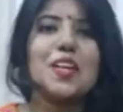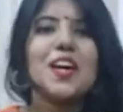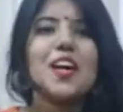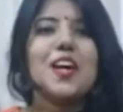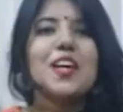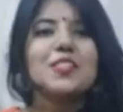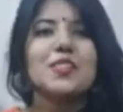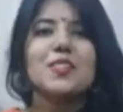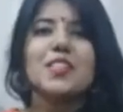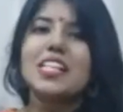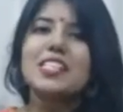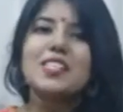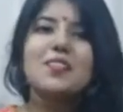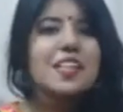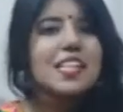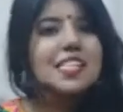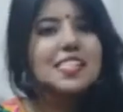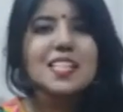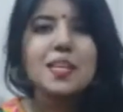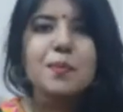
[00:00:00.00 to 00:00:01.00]
So that's very
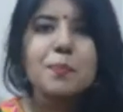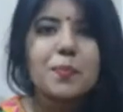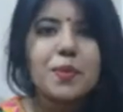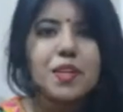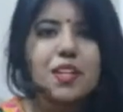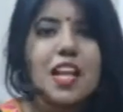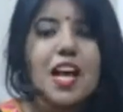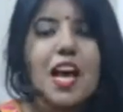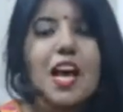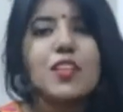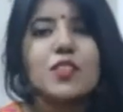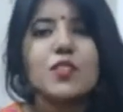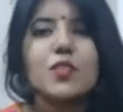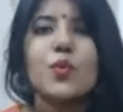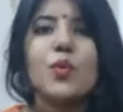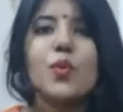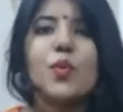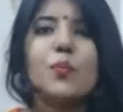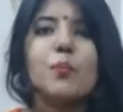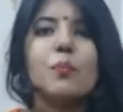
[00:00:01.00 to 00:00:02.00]
simple.
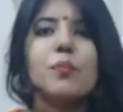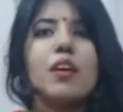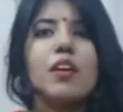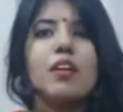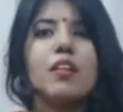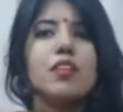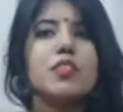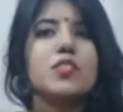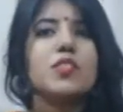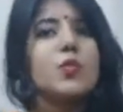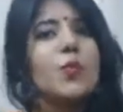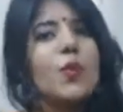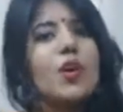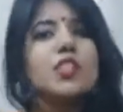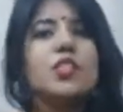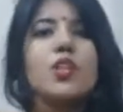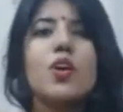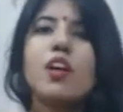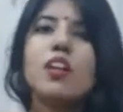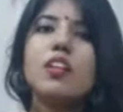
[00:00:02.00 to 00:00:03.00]
So Stuart
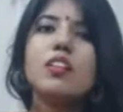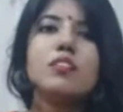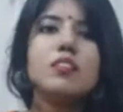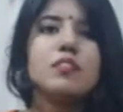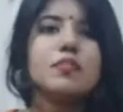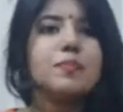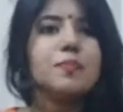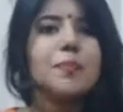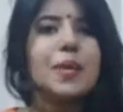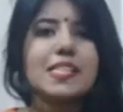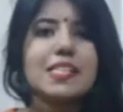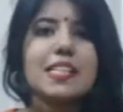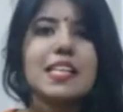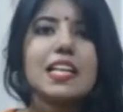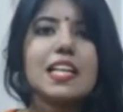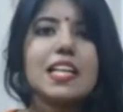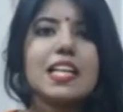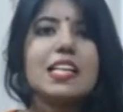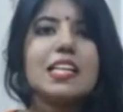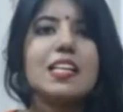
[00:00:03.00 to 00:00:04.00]
Hall
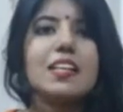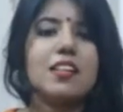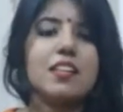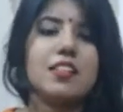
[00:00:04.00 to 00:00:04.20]
basically